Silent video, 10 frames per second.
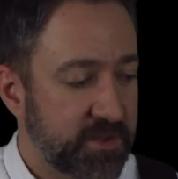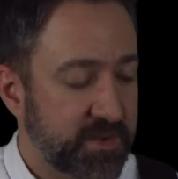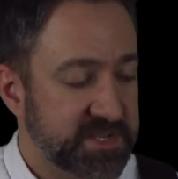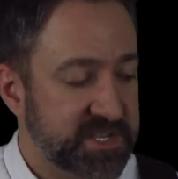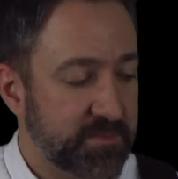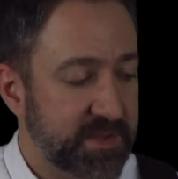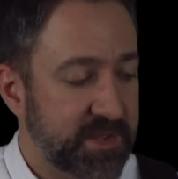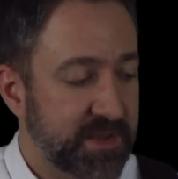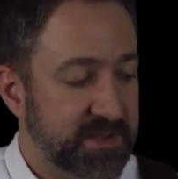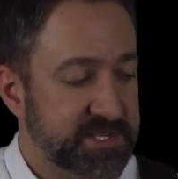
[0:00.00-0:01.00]
You can
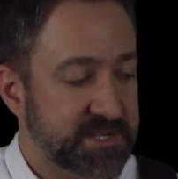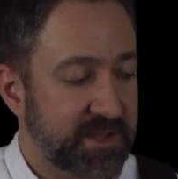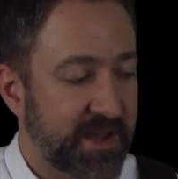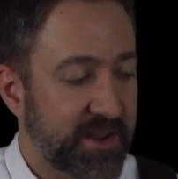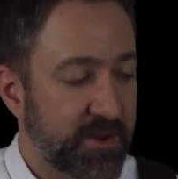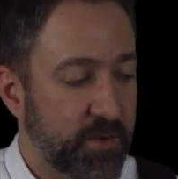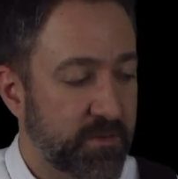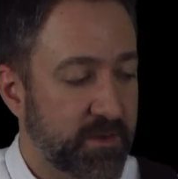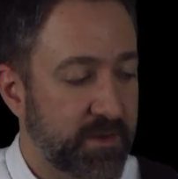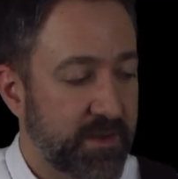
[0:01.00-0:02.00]
simply slide it
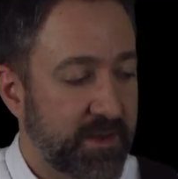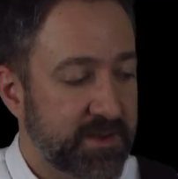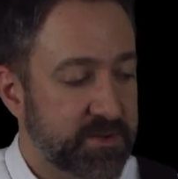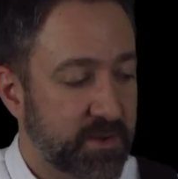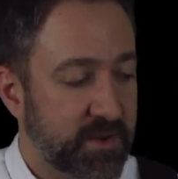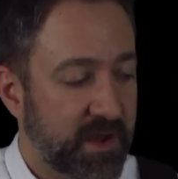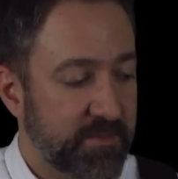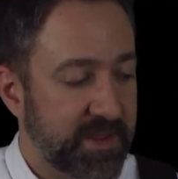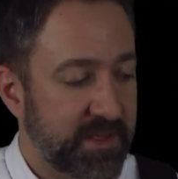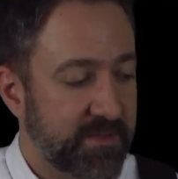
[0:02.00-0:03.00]
over to
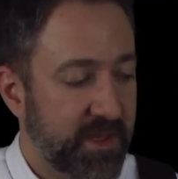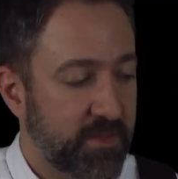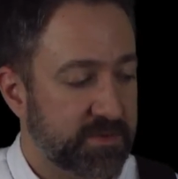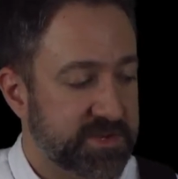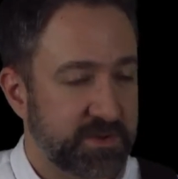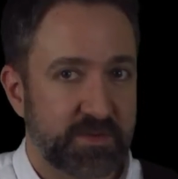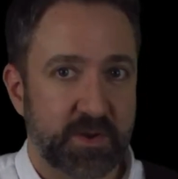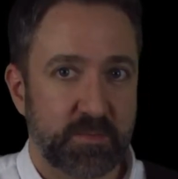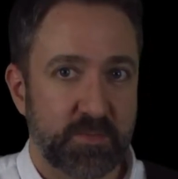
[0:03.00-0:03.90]
accommodate the other two that are